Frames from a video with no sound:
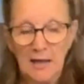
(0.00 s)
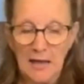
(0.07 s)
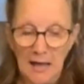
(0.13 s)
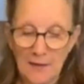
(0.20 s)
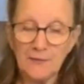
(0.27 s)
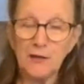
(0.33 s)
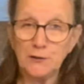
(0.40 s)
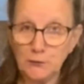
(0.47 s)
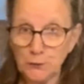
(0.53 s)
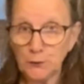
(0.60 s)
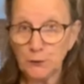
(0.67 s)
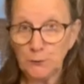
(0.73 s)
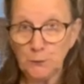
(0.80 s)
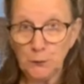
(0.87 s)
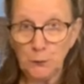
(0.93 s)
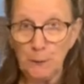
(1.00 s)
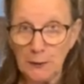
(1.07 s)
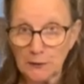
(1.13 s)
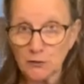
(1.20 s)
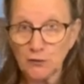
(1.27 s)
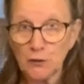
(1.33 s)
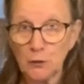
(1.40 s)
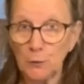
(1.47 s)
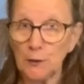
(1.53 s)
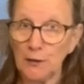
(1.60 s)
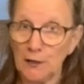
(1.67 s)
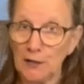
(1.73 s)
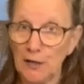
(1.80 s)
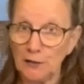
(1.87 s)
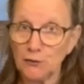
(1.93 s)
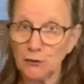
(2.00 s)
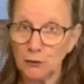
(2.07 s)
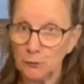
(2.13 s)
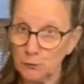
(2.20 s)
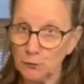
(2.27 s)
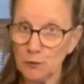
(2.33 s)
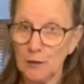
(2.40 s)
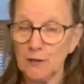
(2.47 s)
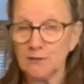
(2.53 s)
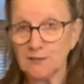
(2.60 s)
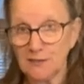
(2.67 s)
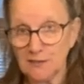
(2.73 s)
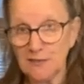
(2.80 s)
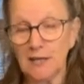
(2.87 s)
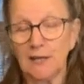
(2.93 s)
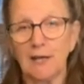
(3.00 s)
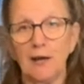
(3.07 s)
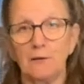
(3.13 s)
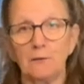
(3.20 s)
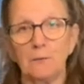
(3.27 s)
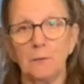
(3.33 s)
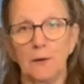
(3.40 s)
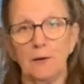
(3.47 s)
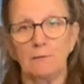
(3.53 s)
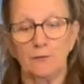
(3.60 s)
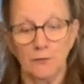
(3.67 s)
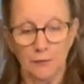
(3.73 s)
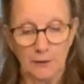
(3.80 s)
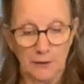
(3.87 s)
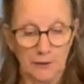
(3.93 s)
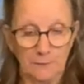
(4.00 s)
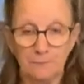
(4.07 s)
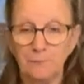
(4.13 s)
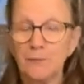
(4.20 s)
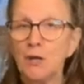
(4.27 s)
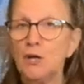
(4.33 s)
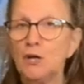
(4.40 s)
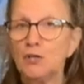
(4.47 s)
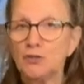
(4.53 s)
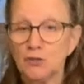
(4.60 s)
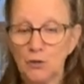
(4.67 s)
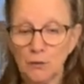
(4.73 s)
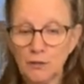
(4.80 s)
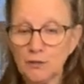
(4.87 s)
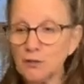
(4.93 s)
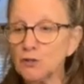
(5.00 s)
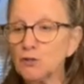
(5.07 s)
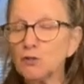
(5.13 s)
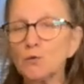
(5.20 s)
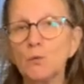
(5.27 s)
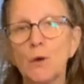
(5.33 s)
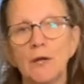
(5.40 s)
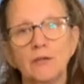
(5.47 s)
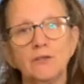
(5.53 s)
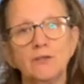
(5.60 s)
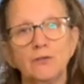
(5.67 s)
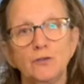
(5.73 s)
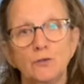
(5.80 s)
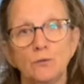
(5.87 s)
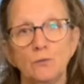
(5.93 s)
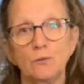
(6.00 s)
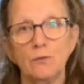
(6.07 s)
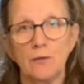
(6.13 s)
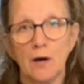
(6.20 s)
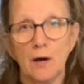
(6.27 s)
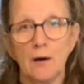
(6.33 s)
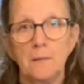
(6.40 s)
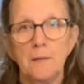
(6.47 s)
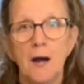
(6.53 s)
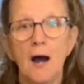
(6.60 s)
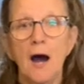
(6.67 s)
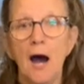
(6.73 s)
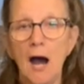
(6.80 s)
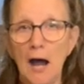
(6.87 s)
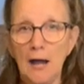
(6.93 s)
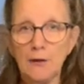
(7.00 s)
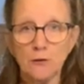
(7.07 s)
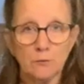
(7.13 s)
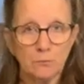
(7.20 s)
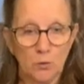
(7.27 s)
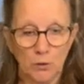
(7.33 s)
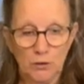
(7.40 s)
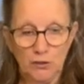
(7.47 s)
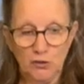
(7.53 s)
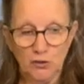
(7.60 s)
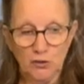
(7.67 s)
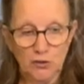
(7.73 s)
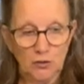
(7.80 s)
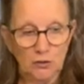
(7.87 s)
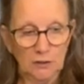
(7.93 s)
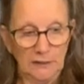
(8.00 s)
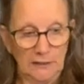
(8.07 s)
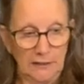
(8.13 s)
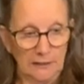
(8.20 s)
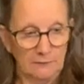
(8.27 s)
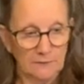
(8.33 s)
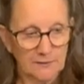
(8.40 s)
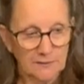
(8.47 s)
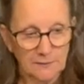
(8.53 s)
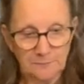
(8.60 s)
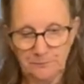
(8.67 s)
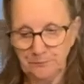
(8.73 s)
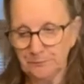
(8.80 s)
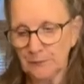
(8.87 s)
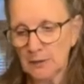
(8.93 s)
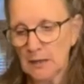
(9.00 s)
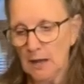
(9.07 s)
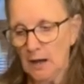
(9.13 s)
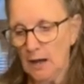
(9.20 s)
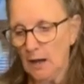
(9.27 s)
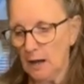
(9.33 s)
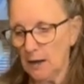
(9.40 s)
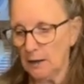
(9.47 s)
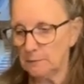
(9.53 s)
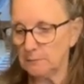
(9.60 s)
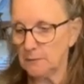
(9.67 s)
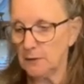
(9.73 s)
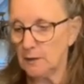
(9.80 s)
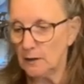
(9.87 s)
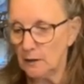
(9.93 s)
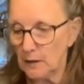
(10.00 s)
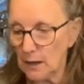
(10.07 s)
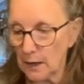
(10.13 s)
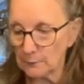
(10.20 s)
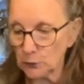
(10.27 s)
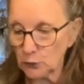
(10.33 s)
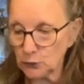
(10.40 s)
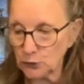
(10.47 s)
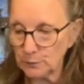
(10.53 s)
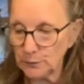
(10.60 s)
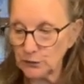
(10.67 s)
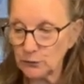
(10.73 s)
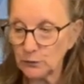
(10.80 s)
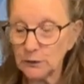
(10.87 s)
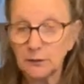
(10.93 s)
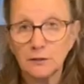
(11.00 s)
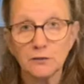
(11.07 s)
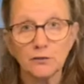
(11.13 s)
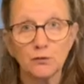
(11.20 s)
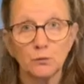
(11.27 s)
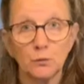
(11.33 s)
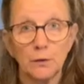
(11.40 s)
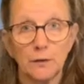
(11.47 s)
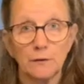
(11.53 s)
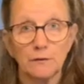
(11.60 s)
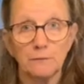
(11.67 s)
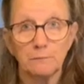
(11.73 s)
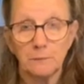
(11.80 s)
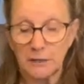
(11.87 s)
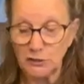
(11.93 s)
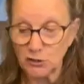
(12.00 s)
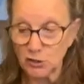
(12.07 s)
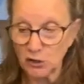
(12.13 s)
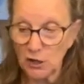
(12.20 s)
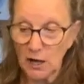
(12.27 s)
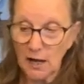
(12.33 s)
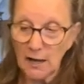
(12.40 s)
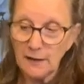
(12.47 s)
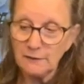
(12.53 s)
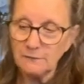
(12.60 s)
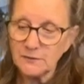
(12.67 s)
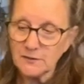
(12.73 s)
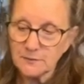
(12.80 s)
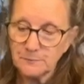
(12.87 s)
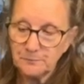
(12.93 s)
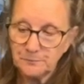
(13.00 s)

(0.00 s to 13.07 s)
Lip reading: And then you can do pesto in ice cube trays and take out whatever you need. So this is a way to do the higher moisture leaves. I'm going to be doing this with my chives.